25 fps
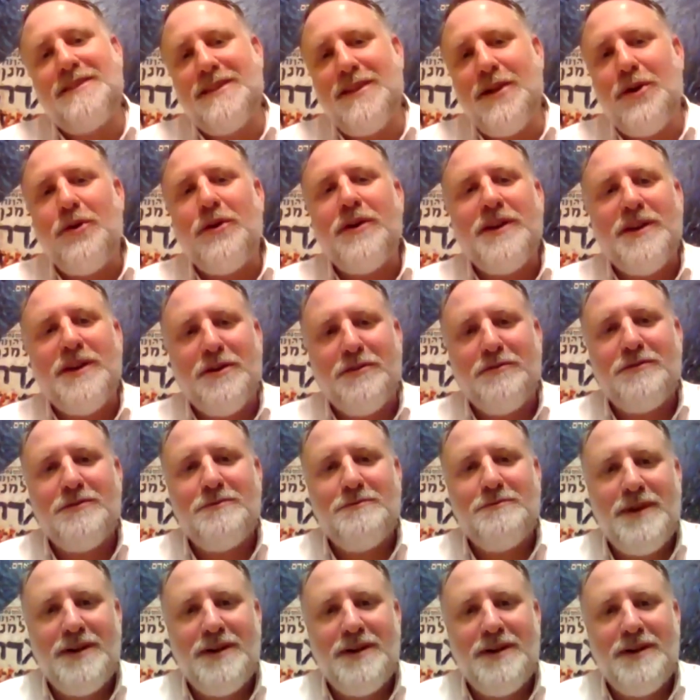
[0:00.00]
they don't hear
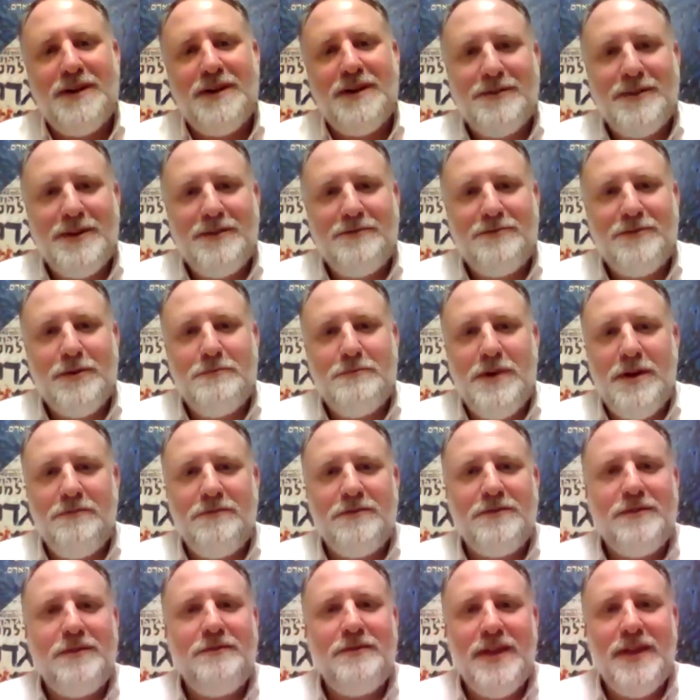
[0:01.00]
from from
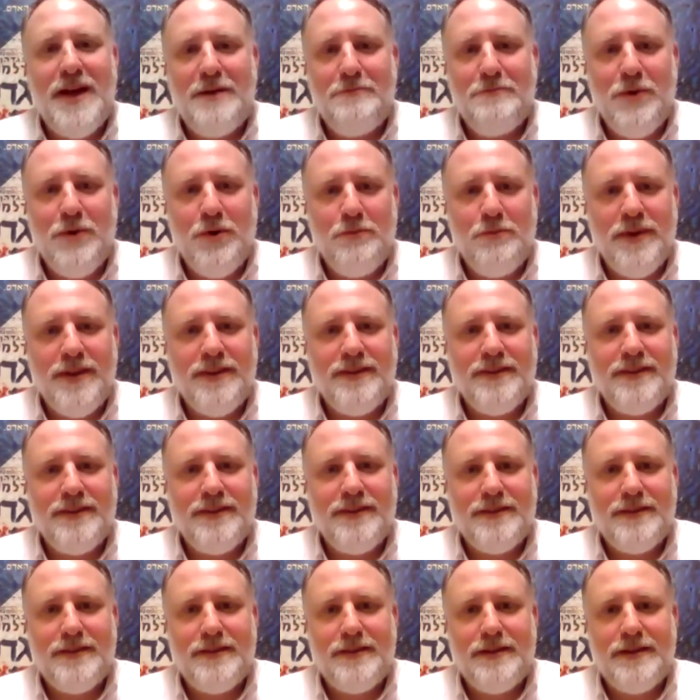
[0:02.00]
him from that moment
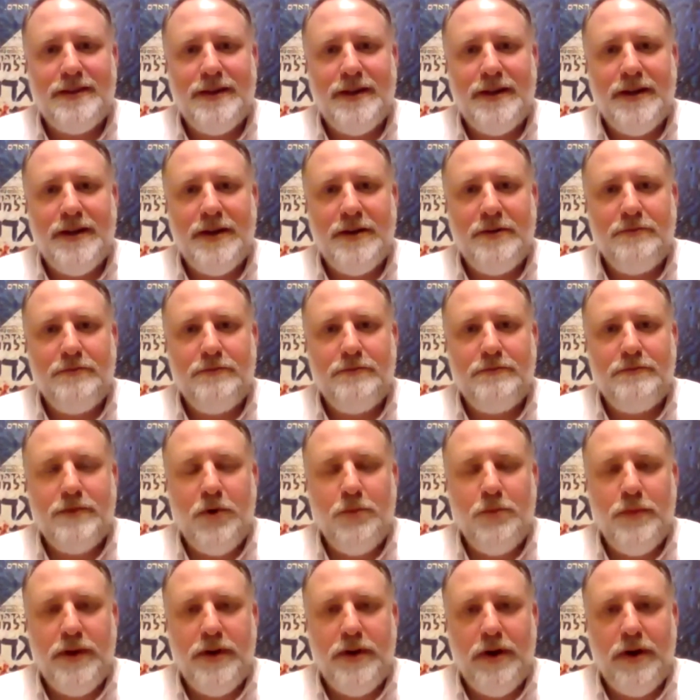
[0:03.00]

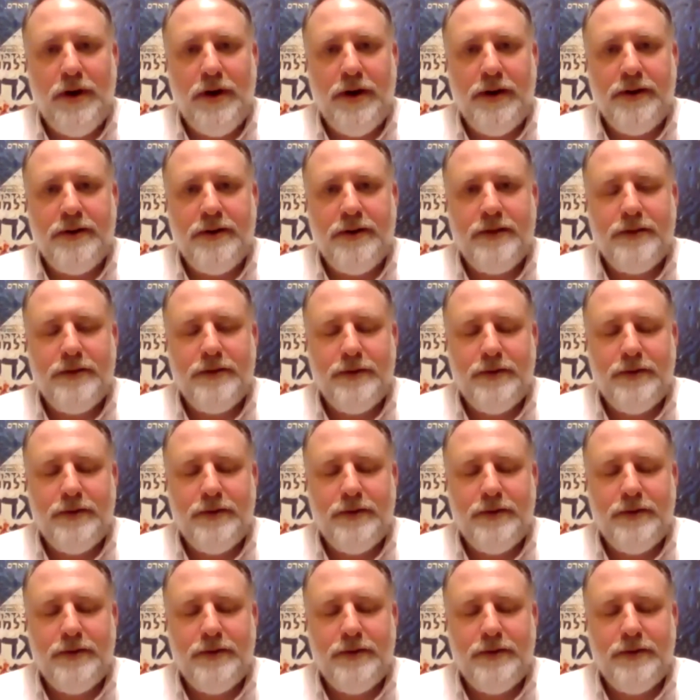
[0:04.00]
on.